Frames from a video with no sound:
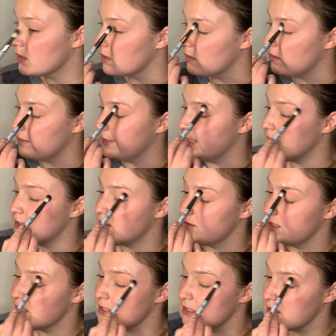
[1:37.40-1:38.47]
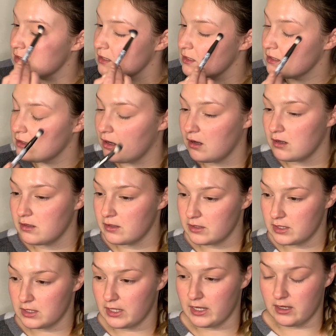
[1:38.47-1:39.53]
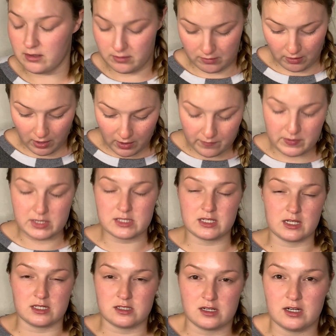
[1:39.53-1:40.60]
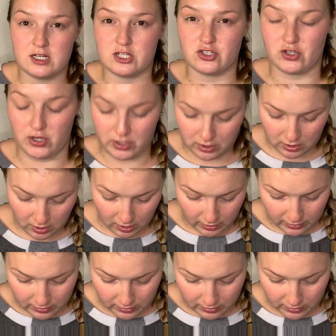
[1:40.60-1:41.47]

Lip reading: Alright, so this isn't, like, obviously it's not a dark color,